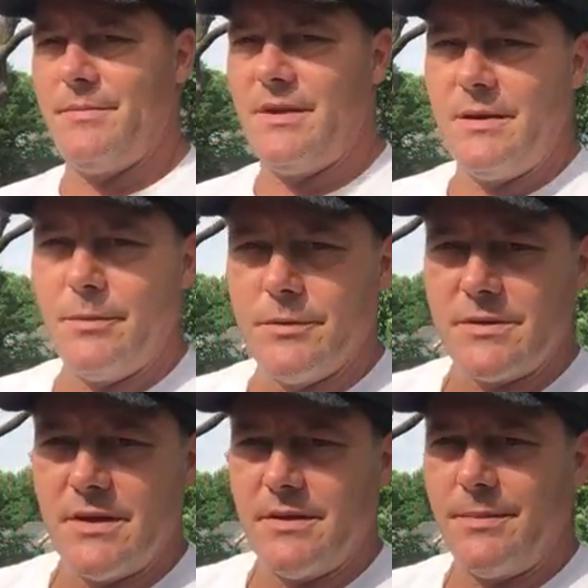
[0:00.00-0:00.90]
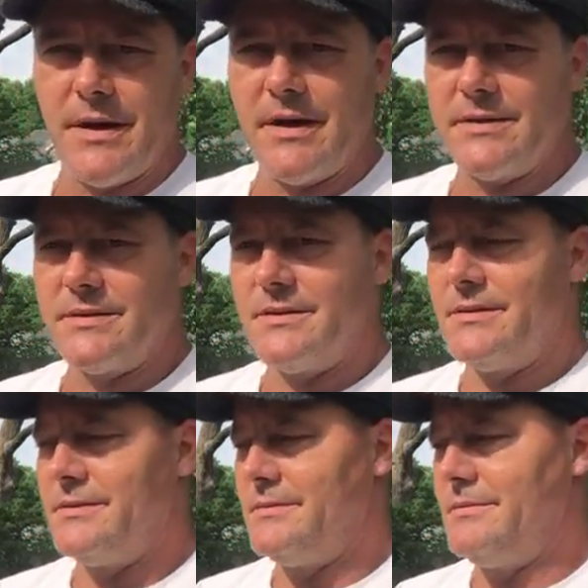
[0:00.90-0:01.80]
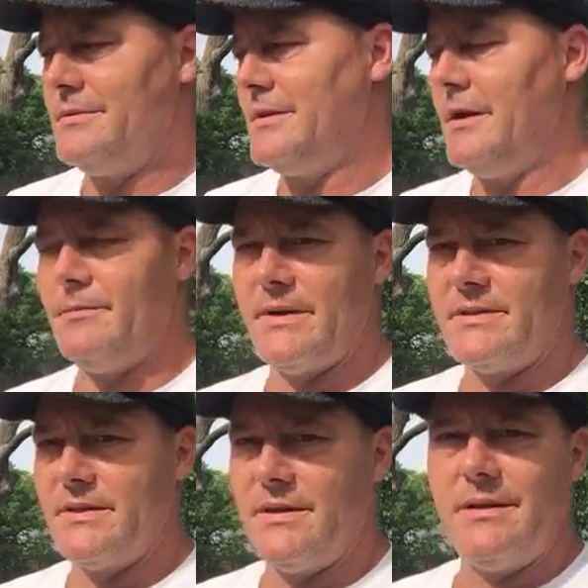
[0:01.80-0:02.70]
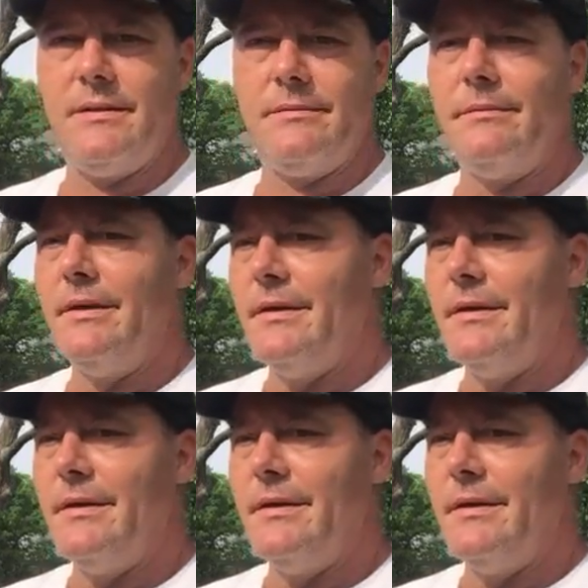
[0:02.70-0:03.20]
Diebel's on the plaza in my city and